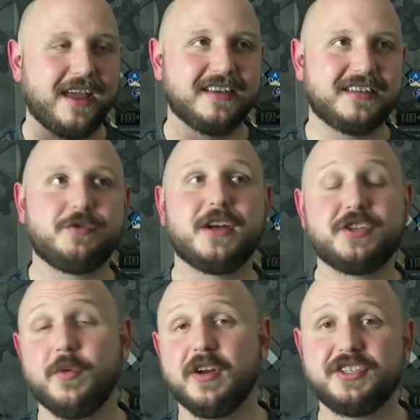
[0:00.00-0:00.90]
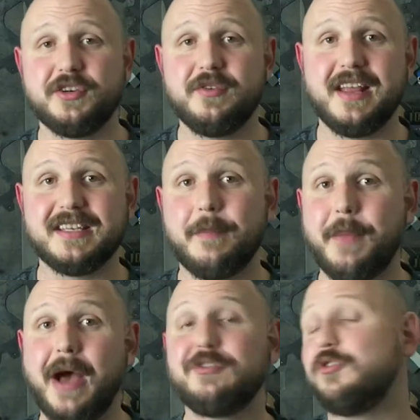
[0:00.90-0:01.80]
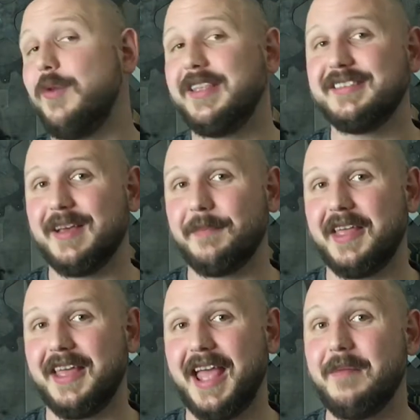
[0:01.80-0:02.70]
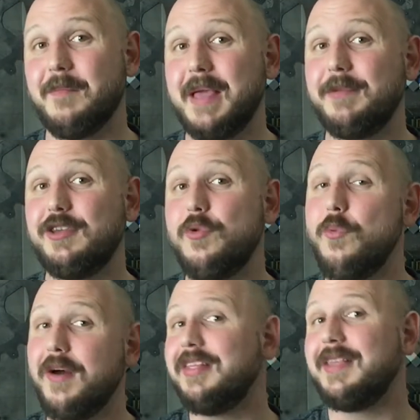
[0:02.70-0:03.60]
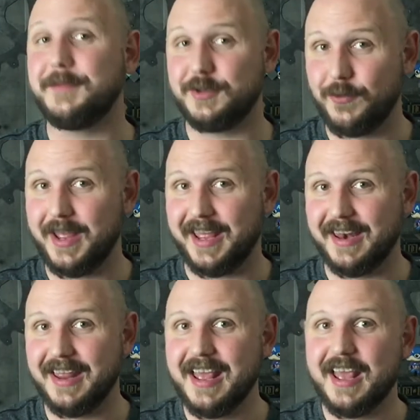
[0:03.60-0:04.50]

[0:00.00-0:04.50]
situation where a student is about to win something and maybe you want them to win,